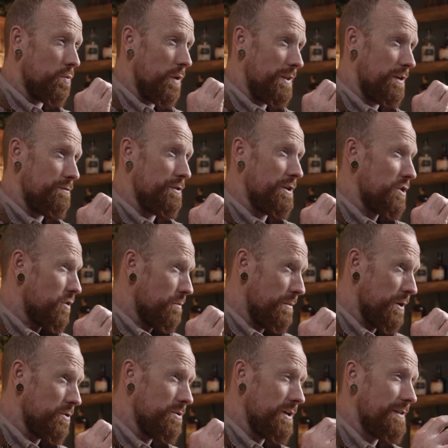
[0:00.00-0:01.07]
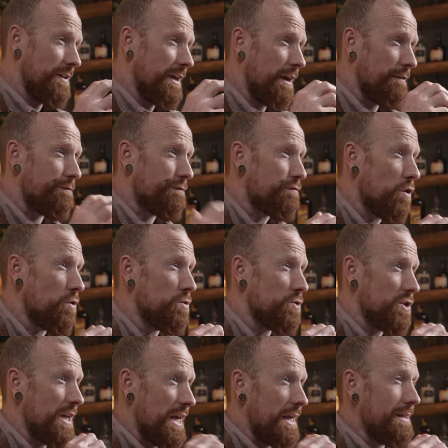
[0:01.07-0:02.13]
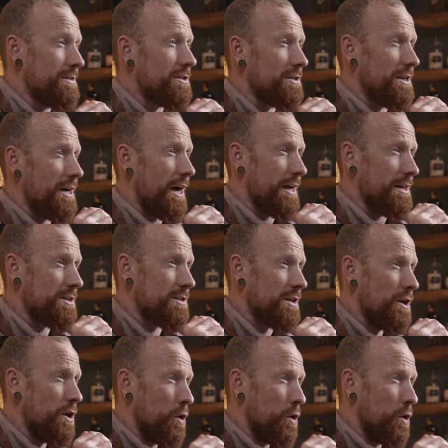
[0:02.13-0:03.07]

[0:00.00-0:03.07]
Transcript: when they reach the middle and they get frozen into the ice,